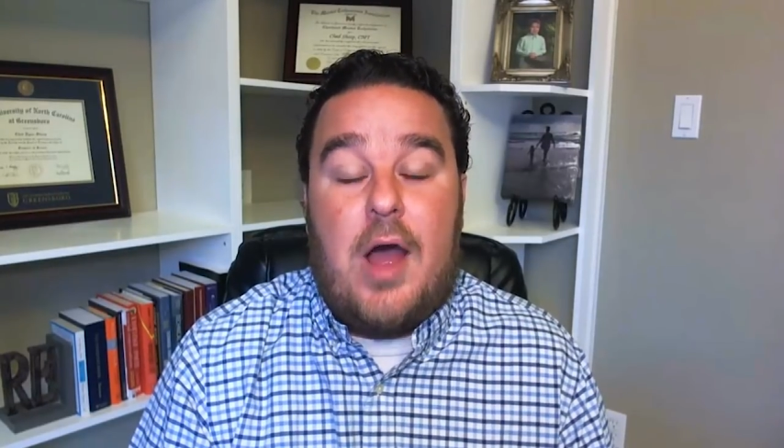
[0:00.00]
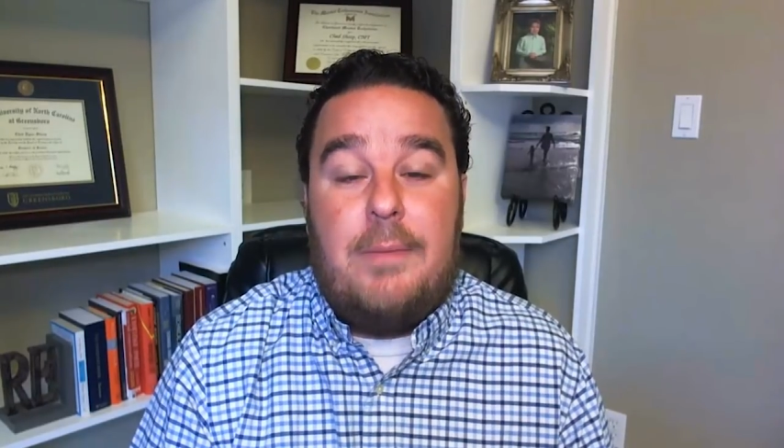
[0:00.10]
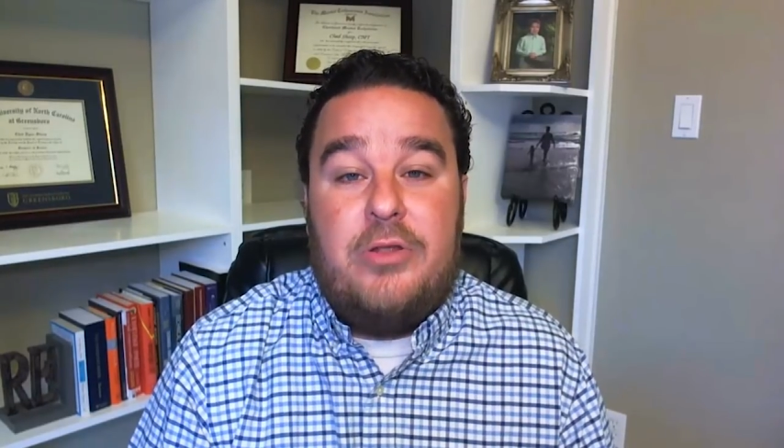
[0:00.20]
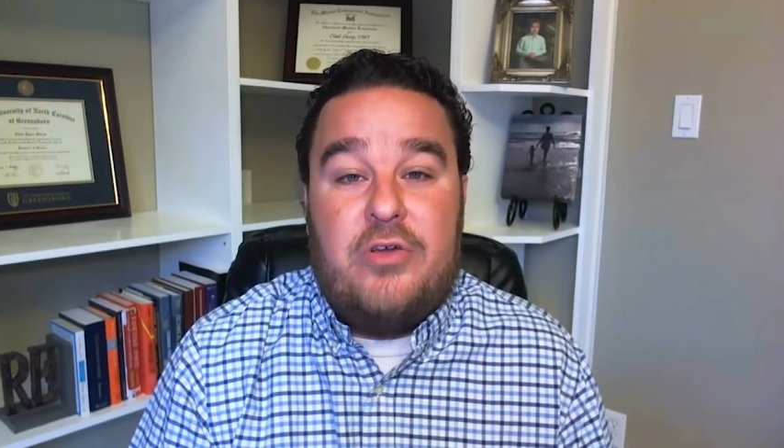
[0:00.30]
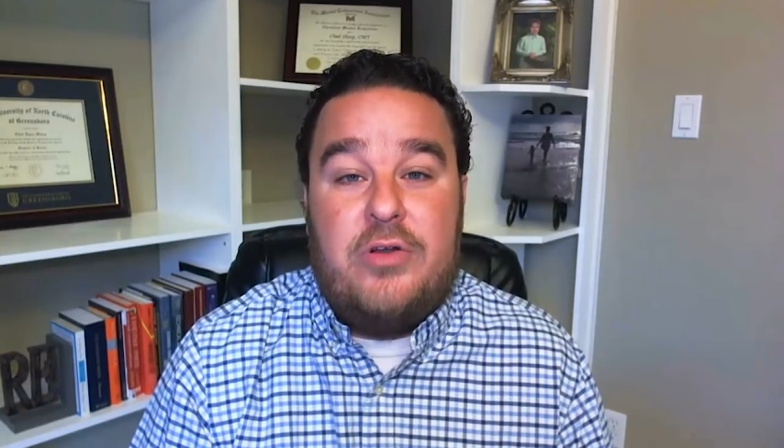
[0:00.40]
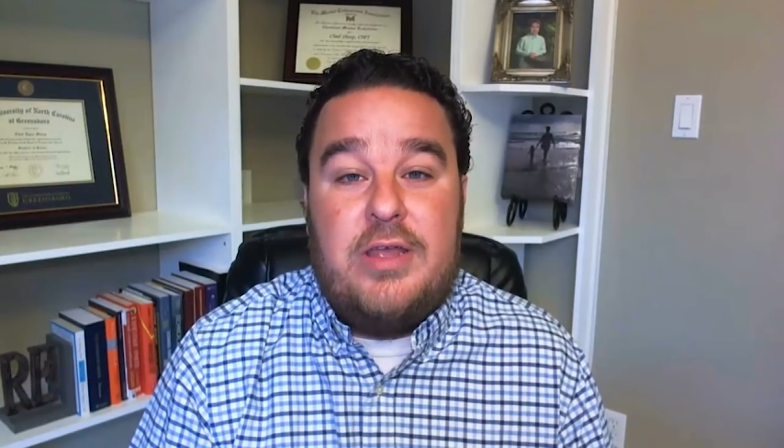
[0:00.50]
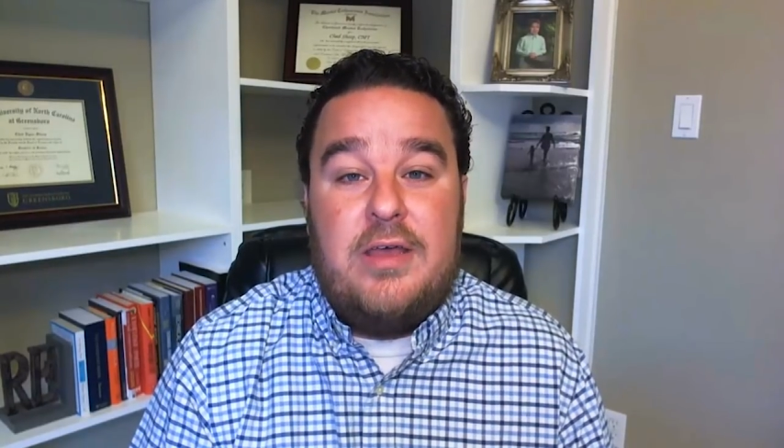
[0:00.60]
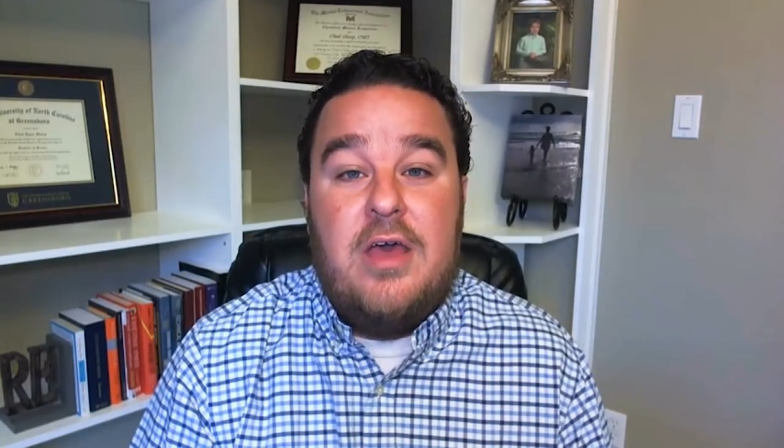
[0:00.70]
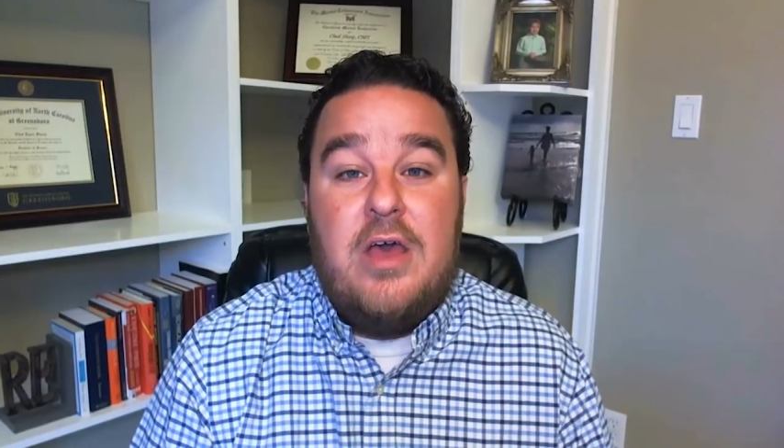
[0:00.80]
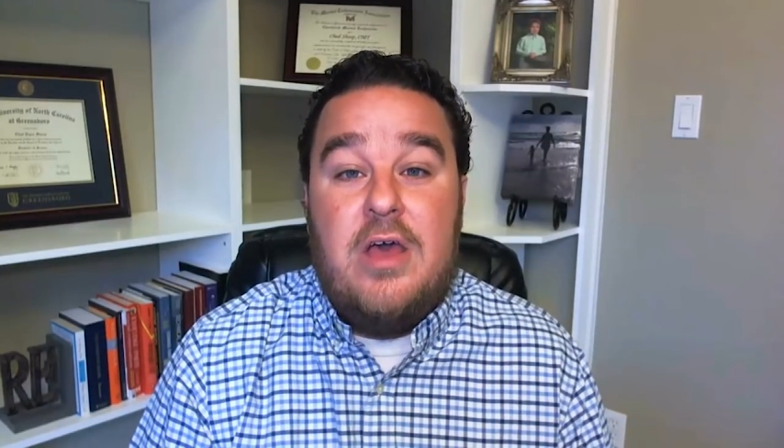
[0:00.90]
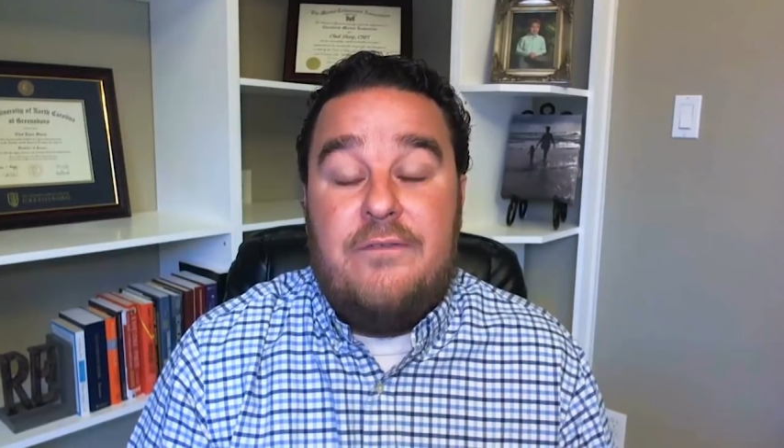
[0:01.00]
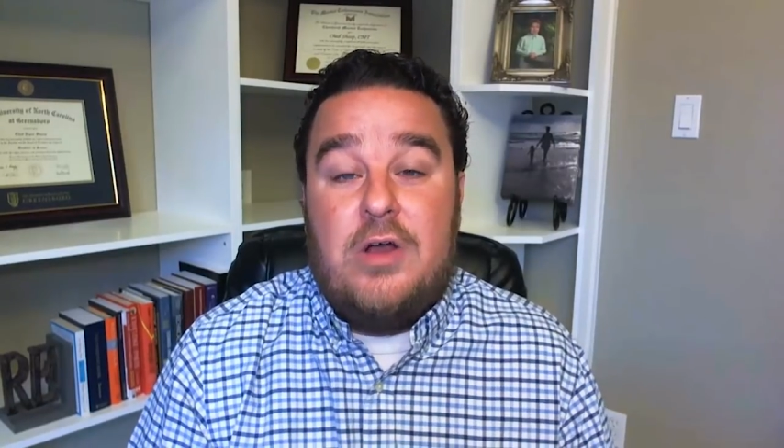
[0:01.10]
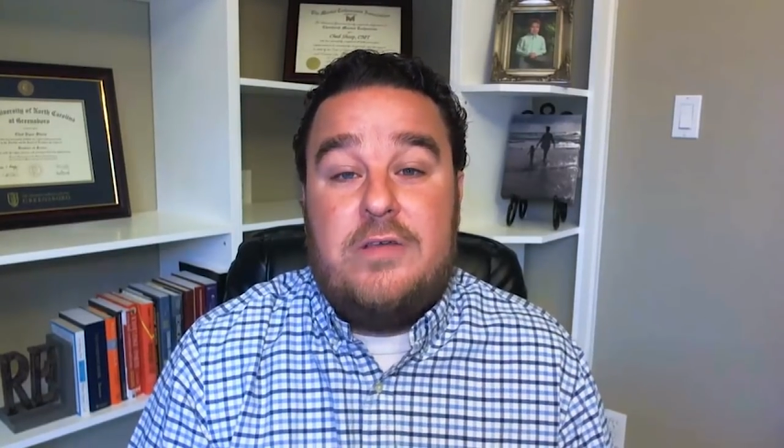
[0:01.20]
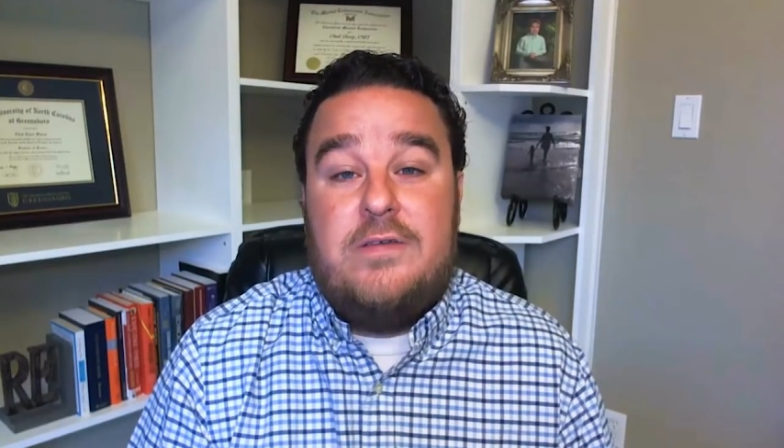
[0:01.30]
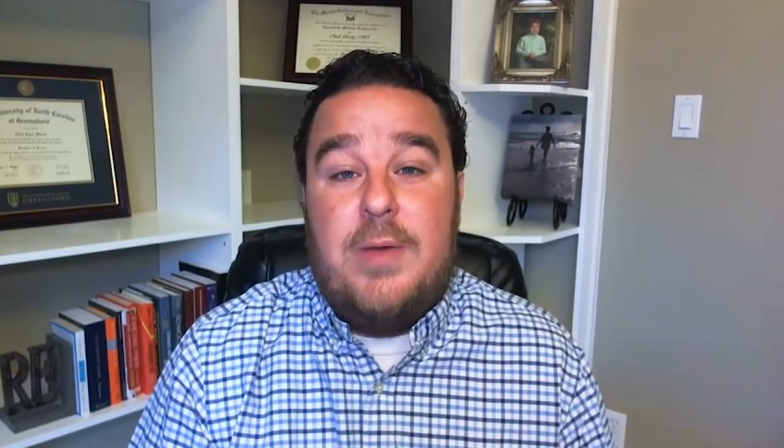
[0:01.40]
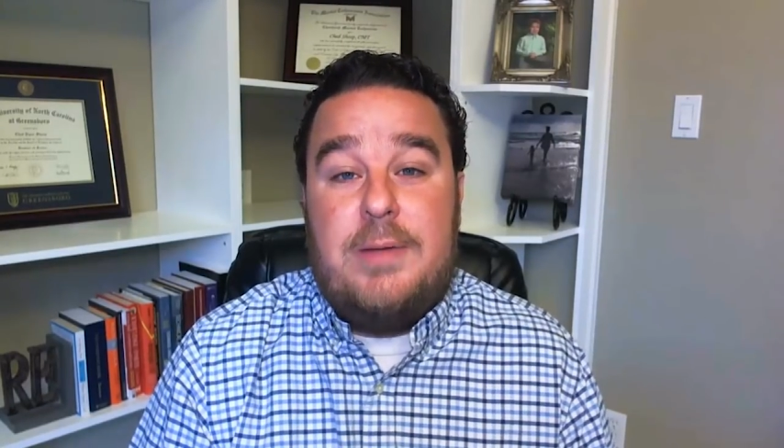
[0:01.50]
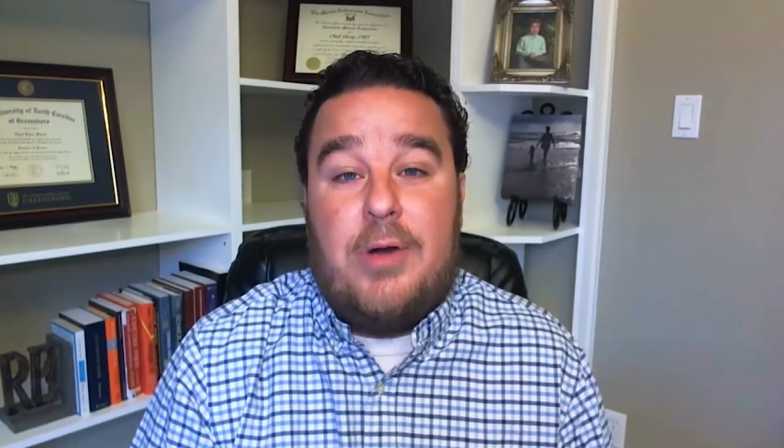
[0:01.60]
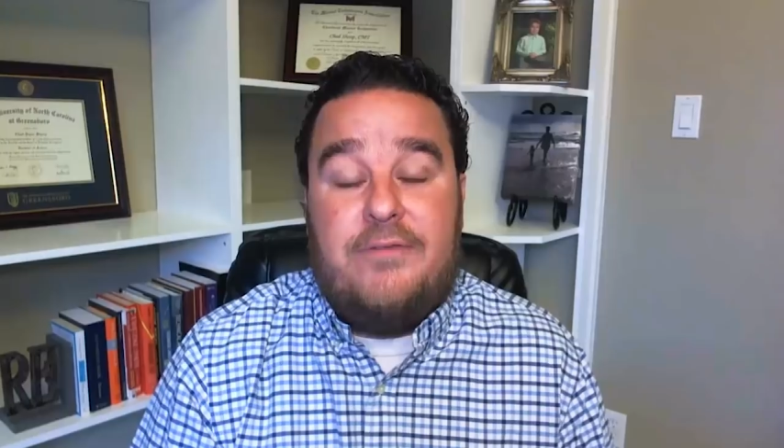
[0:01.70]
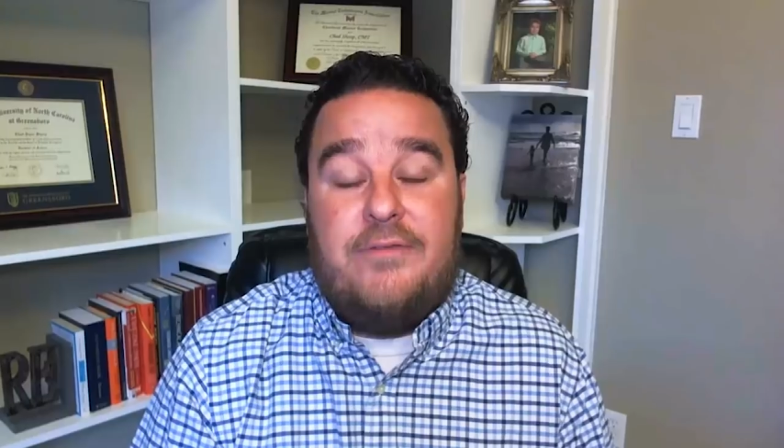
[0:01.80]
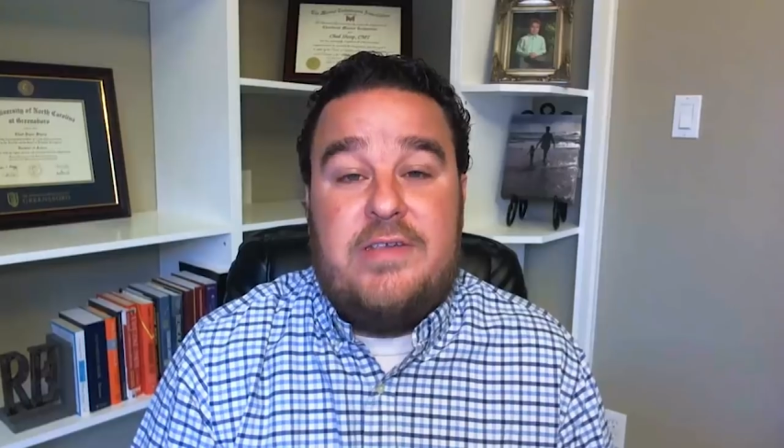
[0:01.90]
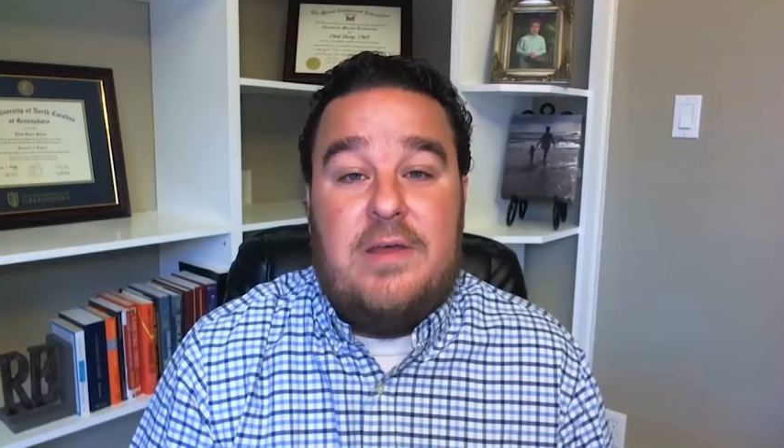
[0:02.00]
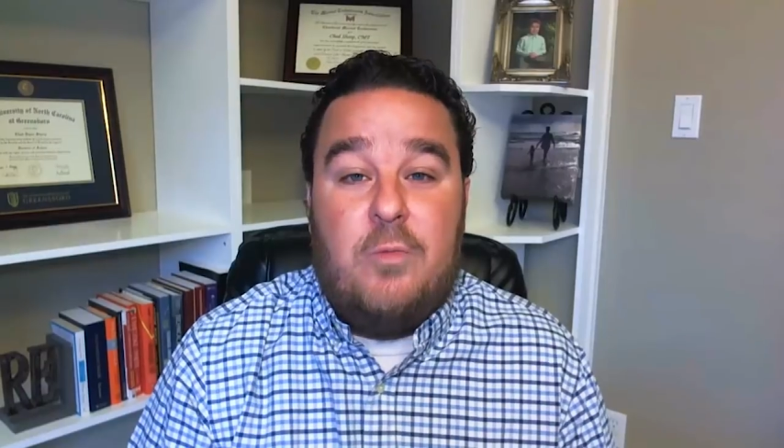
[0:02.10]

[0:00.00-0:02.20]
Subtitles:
opportunity for us to make profits.